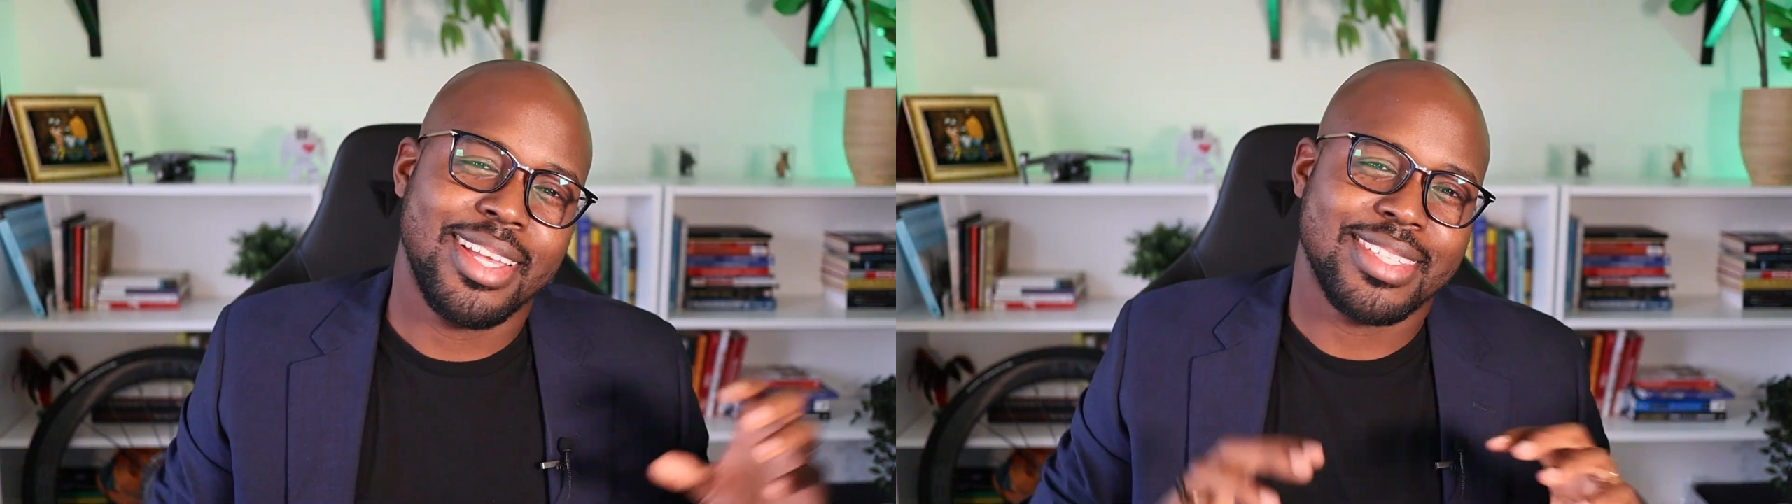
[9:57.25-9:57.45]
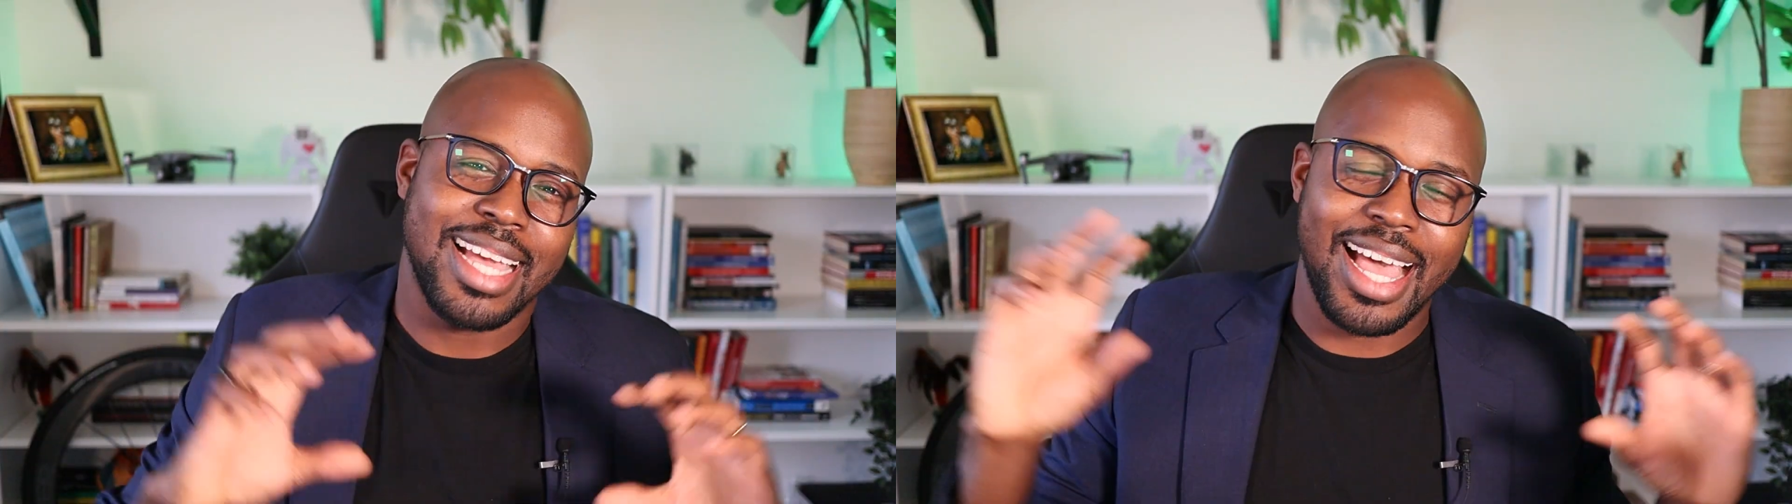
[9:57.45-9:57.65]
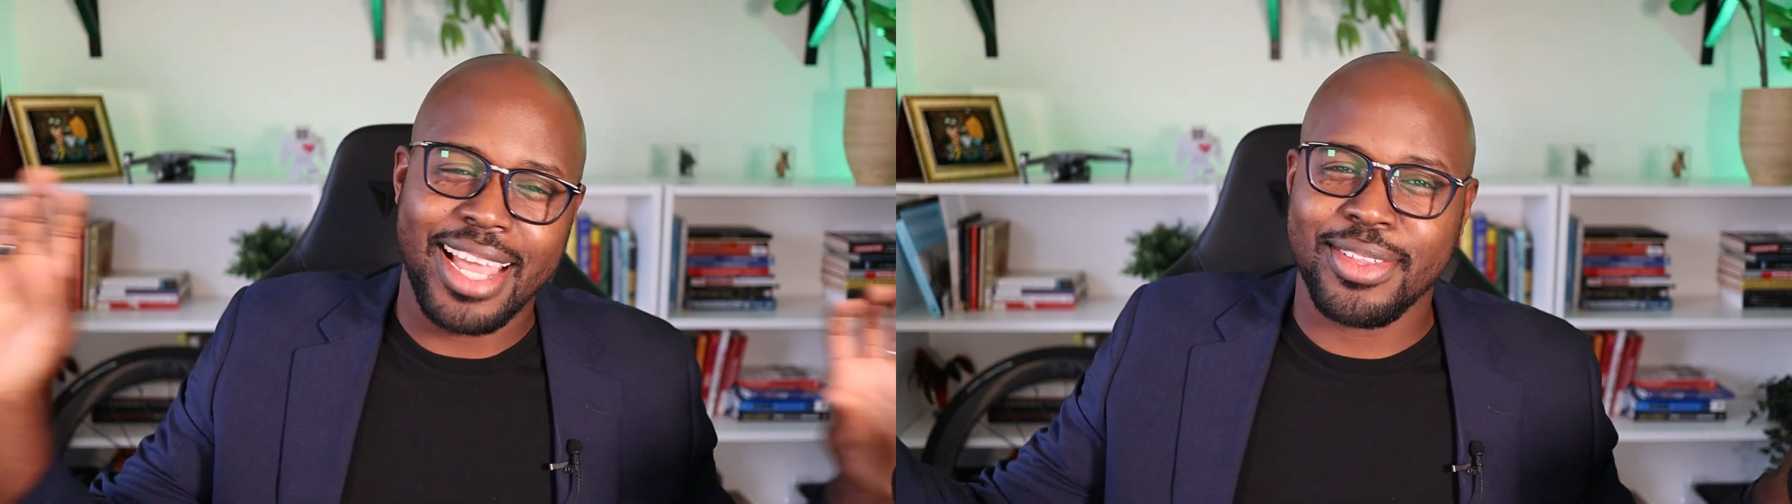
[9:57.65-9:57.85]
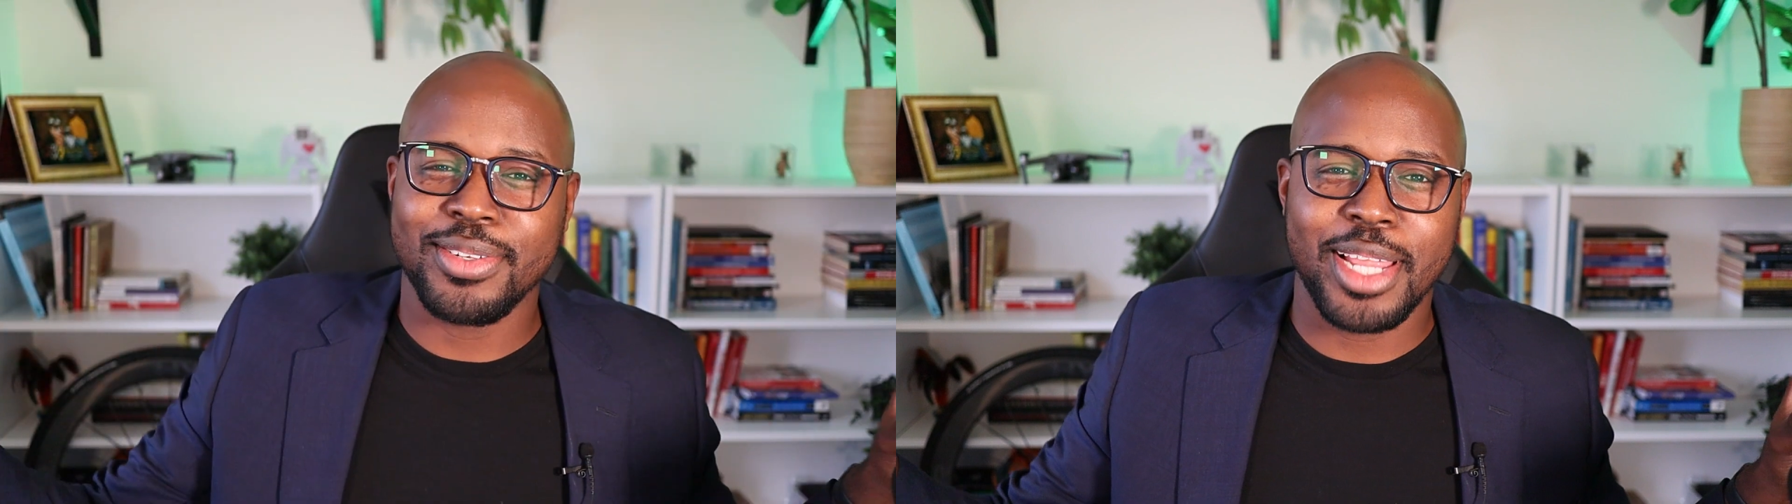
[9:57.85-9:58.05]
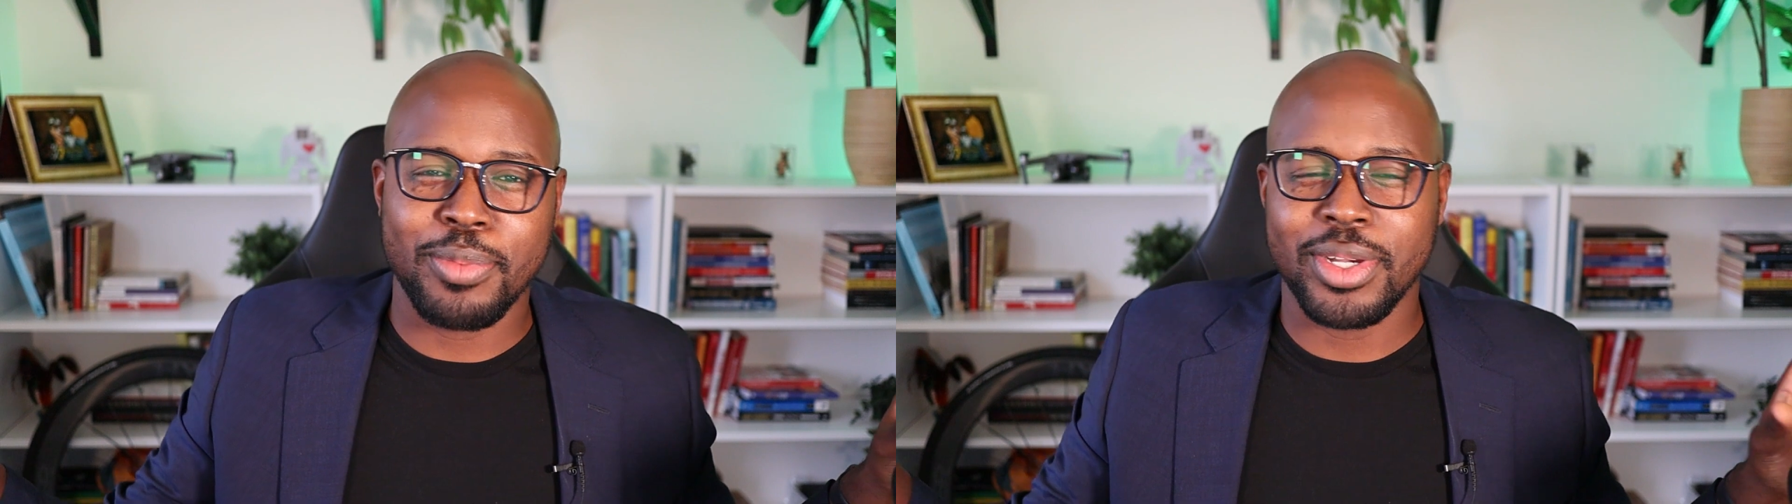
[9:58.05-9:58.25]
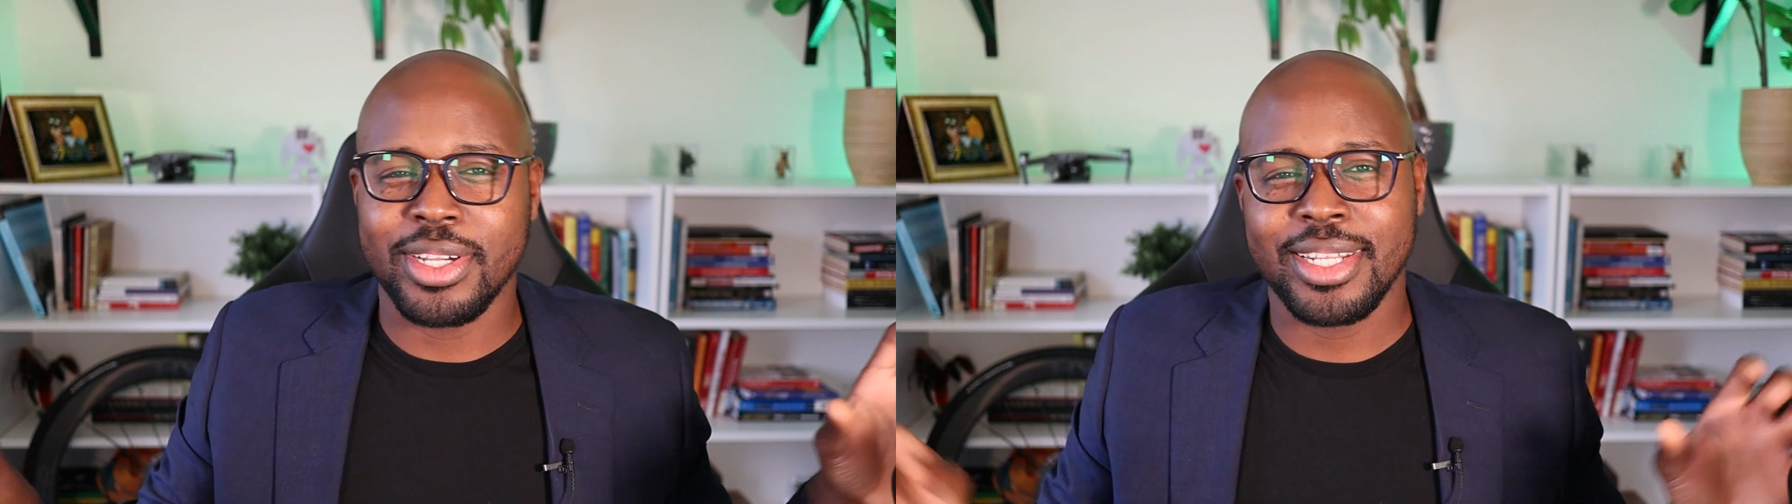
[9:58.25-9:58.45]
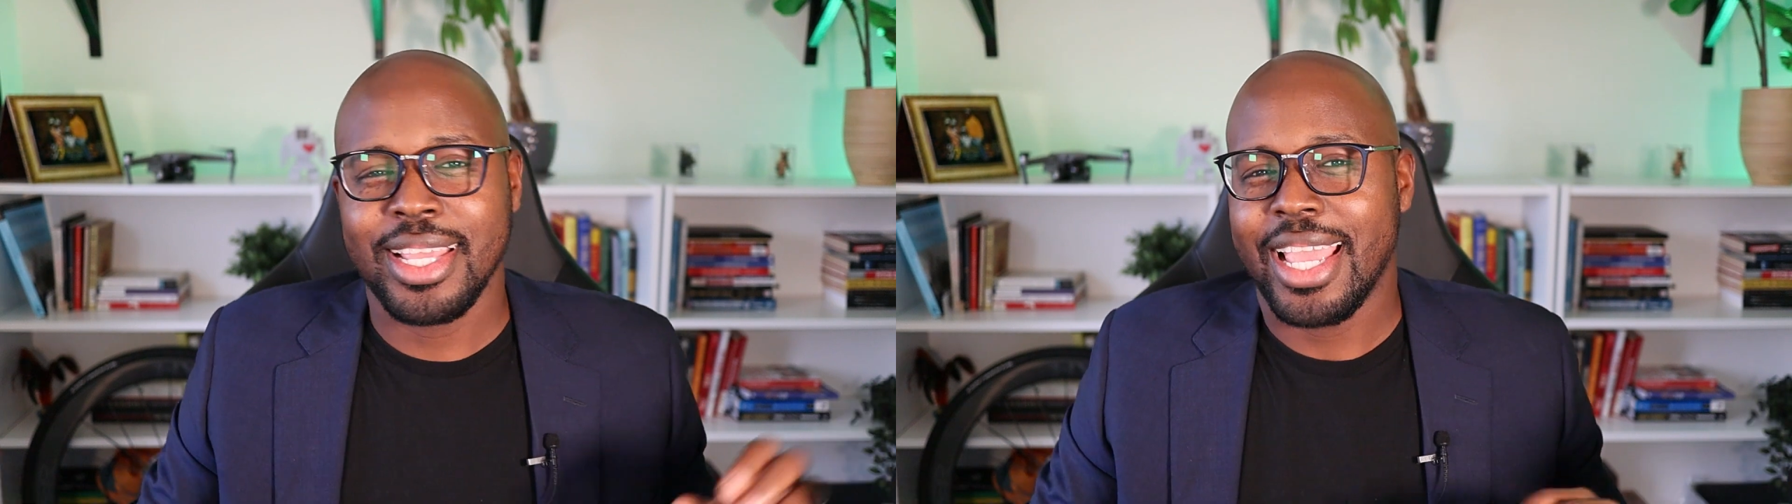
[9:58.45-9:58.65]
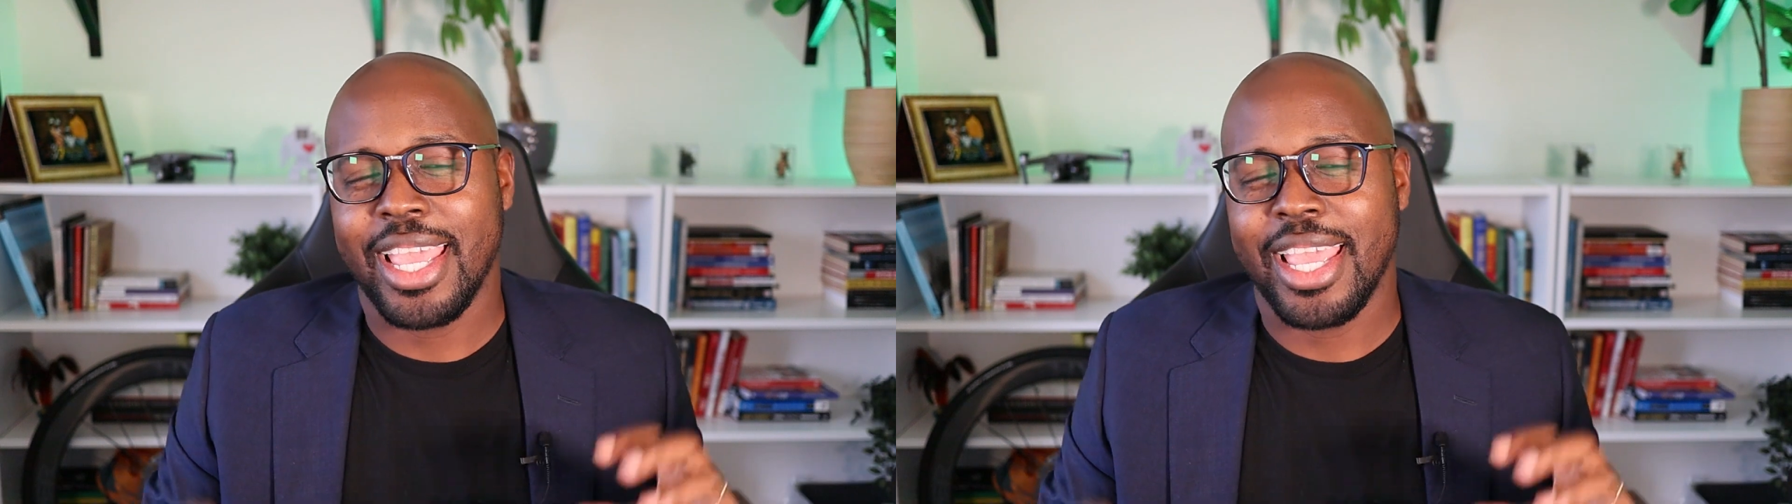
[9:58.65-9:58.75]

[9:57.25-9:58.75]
to either neighborhood